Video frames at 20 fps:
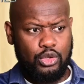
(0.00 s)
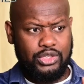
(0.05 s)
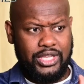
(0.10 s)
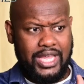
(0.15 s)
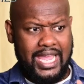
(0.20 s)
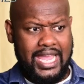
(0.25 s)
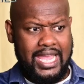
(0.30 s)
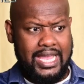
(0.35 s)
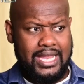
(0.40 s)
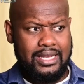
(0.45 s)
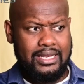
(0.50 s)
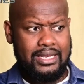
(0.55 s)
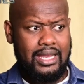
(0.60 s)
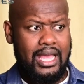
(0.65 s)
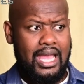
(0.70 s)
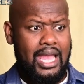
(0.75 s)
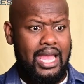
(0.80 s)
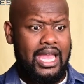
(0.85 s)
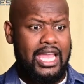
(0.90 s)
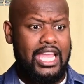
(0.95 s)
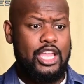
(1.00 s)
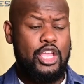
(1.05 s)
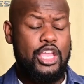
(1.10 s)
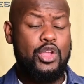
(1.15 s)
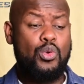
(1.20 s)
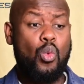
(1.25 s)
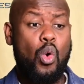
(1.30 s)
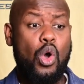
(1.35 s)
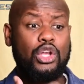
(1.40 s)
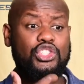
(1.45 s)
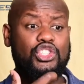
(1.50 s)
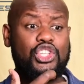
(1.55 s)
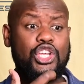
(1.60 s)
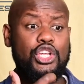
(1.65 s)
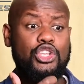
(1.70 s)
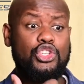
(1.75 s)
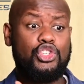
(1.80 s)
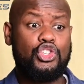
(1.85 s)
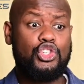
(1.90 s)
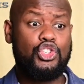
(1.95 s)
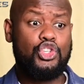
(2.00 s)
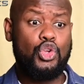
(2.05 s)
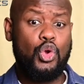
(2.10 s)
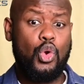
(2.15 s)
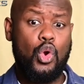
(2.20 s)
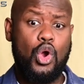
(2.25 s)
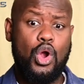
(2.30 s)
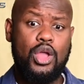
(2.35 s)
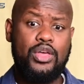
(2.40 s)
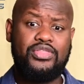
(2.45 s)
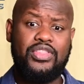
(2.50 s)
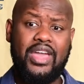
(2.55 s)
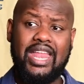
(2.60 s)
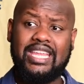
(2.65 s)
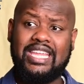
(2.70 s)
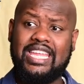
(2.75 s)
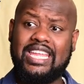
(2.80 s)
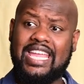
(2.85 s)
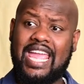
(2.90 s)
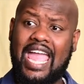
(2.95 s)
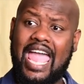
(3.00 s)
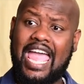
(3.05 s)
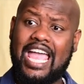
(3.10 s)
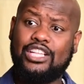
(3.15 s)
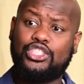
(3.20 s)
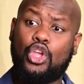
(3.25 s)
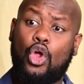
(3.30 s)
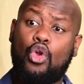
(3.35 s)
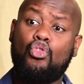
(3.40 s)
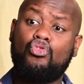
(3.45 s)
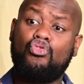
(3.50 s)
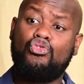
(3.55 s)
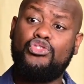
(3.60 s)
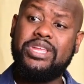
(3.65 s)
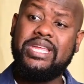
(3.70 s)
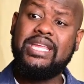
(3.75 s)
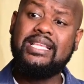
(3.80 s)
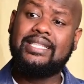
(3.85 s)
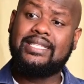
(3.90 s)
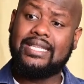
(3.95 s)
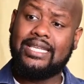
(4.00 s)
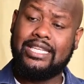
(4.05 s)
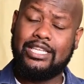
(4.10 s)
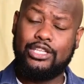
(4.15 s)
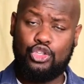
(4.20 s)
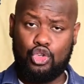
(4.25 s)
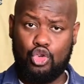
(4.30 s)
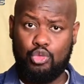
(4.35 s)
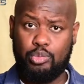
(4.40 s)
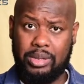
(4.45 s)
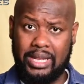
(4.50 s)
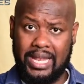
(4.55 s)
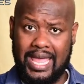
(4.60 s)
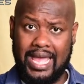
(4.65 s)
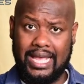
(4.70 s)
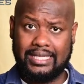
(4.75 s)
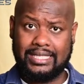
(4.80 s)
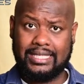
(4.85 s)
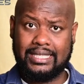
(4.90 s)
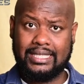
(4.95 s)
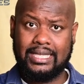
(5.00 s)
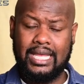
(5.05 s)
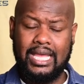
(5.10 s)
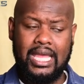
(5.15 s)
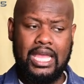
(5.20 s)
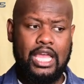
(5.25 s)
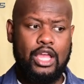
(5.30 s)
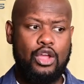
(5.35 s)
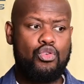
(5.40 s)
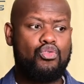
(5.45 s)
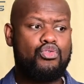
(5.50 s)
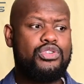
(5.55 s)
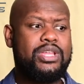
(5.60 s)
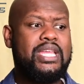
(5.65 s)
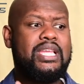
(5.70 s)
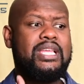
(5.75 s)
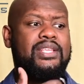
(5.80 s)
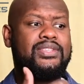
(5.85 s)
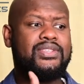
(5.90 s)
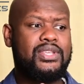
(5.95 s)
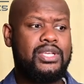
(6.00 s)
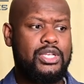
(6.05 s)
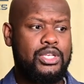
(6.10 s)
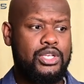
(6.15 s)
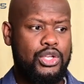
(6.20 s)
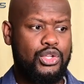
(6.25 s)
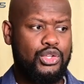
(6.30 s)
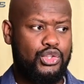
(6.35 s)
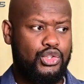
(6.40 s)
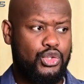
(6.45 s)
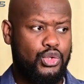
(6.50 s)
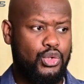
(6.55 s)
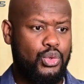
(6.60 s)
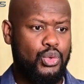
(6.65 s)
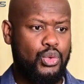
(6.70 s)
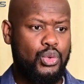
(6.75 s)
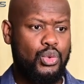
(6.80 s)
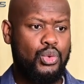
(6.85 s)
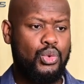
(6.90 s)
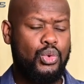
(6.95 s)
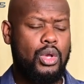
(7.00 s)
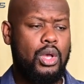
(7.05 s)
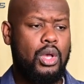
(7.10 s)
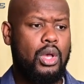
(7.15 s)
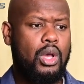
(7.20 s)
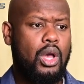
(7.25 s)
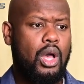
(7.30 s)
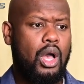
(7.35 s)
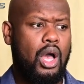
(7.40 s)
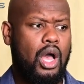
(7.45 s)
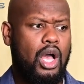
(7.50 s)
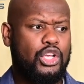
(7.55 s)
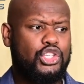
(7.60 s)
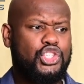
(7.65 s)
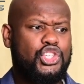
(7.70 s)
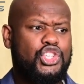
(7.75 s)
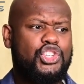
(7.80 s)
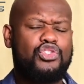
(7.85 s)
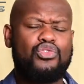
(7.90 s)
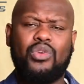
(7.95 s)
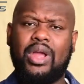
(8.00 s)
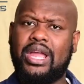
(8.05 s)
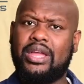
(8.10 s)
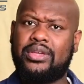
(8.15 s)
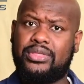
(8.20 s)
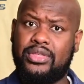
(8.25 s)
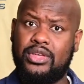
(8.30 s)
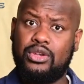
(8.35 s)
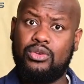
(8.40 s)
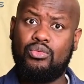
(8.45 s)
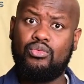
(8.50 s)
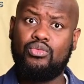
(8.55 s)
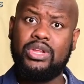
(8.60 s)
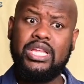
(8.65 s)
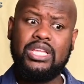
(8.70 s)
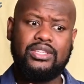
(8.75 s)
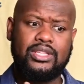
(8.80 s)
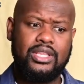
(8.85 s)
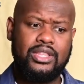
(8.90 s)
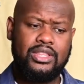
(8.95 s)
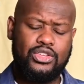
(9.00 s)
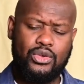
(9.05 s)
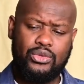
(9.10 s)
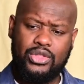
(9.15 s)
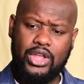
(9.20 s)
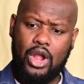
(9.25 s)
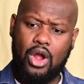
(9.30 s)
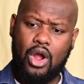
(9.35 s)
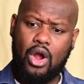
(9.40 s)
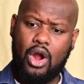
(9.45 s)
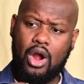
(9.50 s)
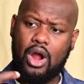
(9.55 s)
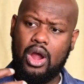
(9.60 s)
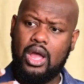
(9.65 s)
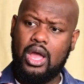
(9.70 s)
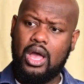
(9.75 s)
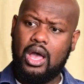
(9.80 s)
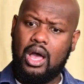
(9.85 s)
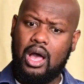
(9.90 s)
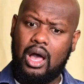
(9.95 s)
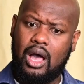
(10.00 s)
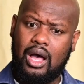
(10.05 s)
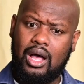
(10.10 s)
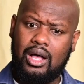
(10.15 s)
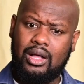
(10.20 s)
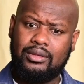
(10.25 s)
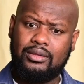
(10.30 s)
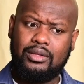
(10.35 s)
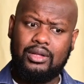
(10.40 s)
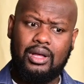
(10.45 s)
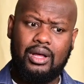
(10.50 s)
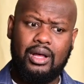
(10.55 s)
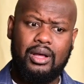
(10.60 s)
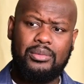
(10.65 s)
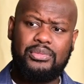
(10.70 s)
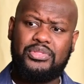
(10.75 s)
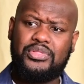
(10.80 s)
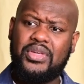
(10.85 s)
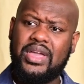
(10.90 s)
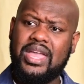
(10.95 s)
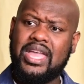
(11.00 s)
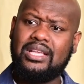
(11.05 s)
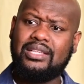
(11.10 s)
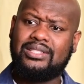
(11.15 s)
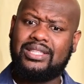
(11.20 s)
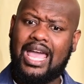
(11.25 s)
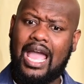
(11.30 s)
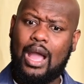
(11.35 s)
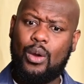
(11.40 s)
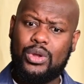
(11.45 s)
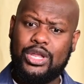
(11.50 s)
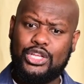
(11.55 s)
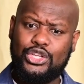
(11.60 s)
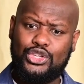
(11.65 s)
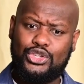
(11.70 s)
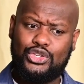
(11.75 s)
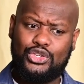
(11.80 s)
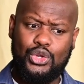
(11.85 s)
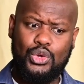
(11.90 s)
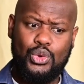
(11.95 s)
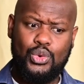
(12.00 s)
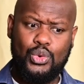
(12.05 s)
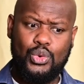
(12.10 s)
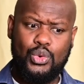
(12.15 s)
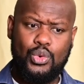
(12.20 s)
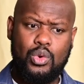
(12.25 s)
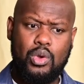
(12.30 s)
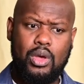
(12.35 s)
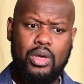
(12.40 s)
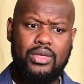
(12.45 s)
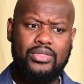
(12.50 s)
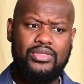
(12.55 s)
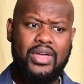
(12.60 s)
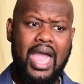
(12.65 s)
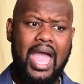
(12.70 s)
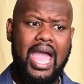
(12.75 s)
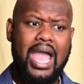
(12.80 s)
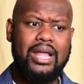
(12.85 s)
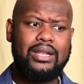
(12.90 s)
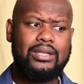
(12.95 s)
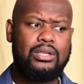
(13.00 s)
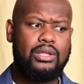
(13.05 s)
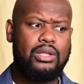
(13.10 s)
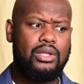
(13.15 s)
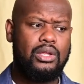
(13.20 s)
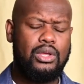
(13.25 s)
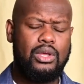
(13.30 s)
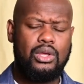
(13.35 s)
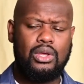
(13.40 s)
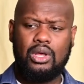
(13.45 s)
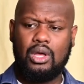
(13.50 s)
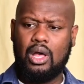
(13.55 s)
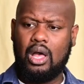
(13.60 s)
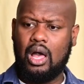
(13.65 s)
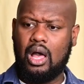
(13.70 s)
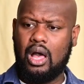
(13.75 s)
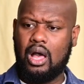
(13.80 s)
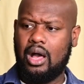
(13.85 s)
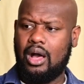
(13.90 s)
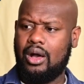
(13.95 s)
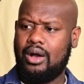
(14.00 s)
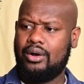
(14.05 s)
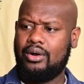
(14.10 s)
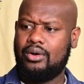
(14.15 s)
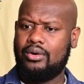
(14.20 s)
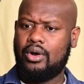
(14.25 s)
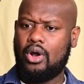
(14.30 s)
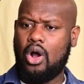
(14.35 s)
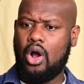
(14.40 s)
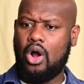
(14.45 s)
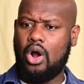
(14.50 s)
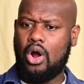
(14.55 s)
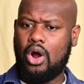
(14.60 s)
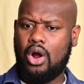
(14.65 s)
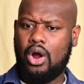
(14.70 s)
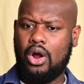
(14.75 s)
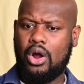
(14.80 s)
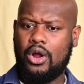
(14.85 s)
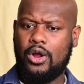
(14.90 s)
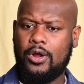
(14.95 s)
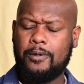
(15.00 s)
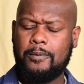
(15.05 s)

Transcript: end. He, he wants to ensure that he has reason to bless, reason to uh, strengthen, reason. So there are uh, uh, things that we do that uh, are